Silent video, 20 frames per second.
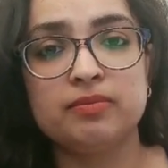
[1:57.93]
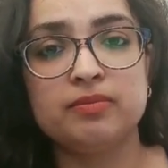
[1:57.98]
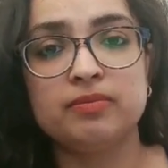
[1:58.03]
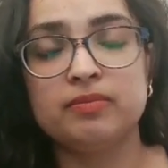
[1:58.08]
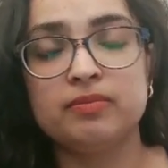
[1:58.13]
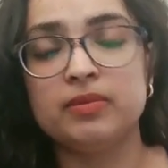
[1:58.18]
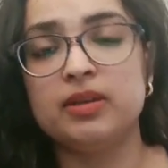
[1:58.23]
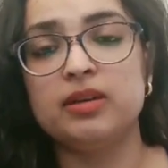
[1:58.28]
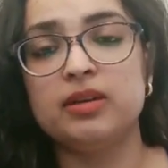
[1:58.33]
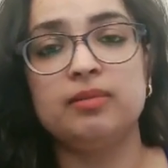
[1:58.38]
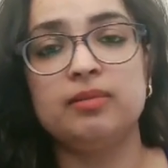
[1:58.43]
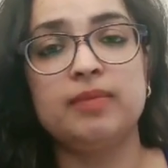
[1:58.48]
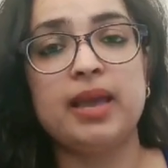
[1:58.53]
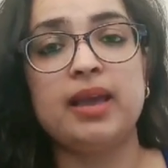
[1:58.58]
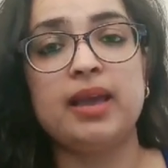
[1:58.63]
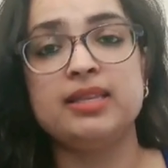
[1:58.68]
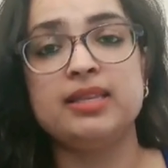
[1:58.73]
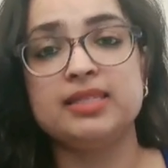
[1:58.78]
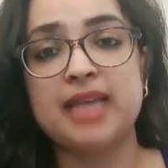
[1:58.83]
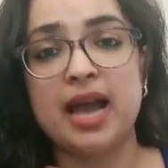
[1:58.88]

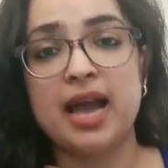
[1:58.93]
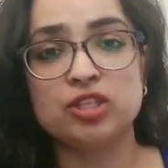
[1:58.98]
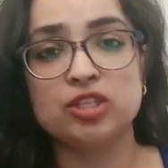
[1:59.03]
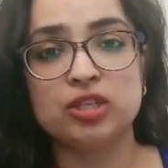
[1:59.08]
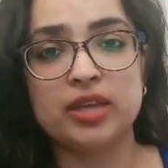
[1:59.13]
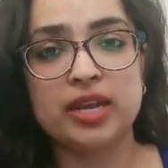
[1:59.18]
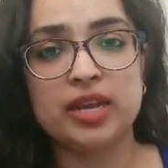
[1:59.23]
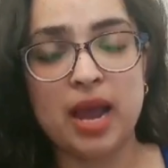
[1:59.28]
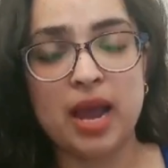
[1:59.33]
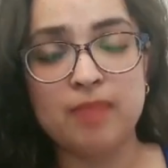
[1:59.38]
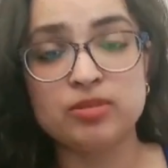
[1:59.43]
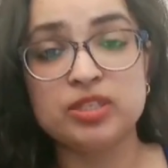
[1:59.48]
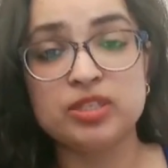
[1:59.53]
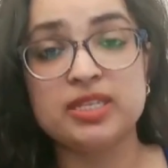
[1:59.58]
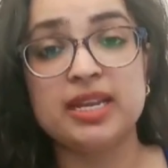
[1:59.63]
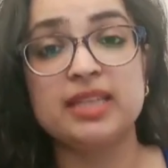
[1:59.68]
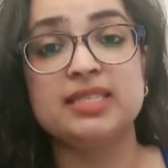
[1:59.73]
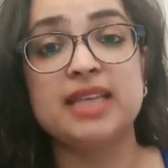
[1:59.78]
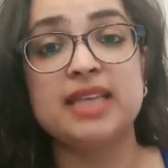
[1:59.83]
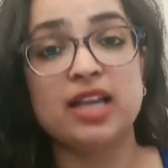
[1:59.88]
I'm just
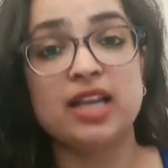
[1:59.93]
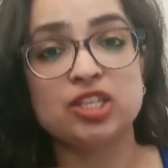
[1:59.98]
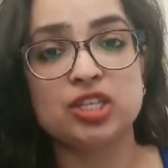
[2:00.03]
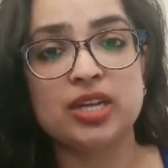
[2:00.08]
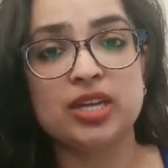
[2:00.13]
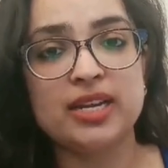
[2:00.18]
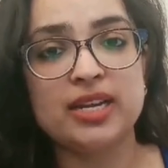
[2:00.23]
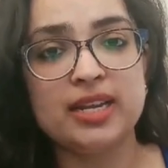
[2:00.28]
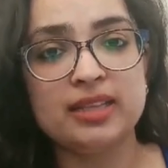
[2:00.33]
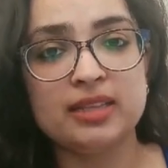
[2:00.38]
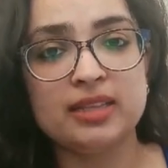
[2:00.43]
exaggerating